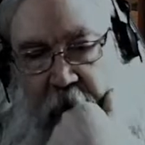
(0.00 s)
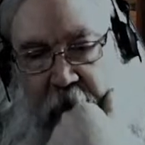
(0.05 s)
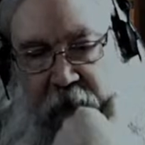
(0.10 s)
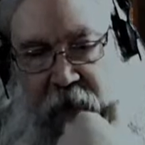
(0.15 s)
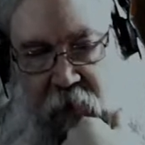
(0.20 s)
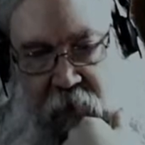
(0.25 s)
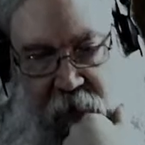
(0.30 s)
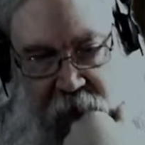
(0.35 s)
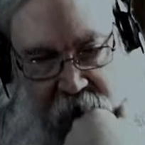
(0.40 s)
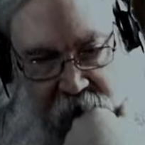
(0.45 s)

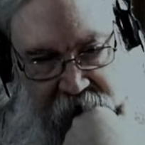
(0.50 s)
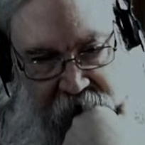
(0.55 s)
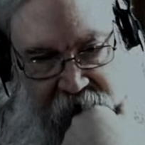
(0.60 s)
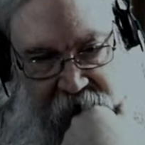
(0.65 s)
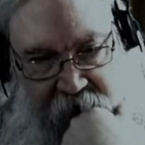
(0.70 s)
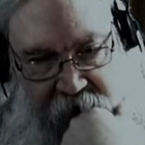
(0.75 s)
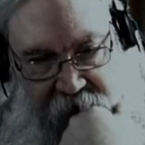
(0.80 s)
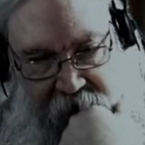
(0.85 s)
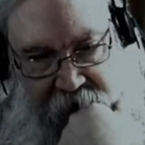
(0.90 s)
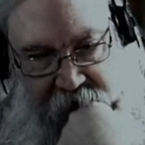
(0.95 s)
redundant
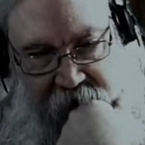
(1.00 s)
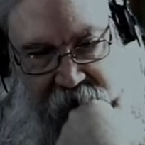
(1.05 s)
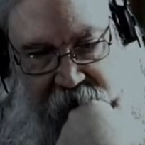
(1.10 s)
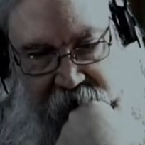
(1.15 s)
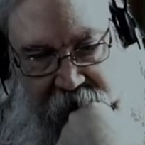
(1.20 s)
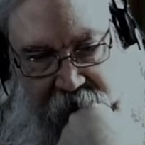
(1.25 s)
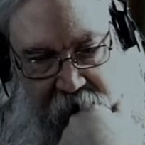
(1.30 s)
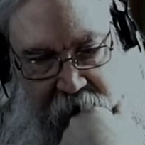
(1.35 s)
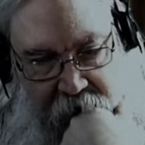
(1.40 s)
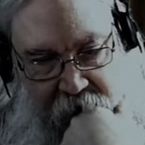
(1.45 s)

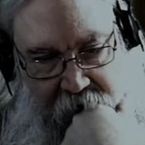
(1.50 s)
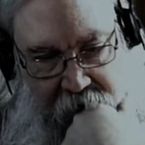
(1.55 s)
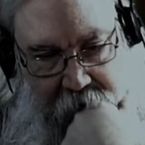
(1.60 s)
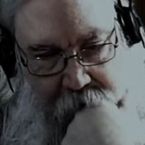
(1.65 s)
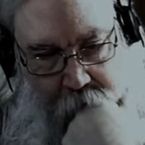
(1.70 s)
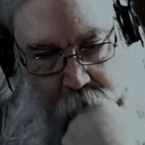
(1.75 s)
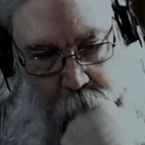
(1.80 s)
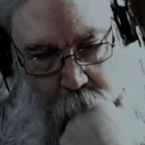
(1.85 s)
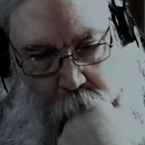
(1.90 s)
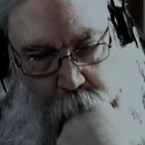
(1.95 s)
sentence. Got
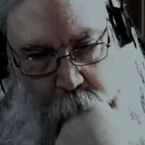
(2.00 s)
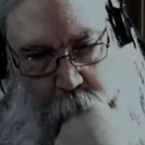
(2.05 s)
it.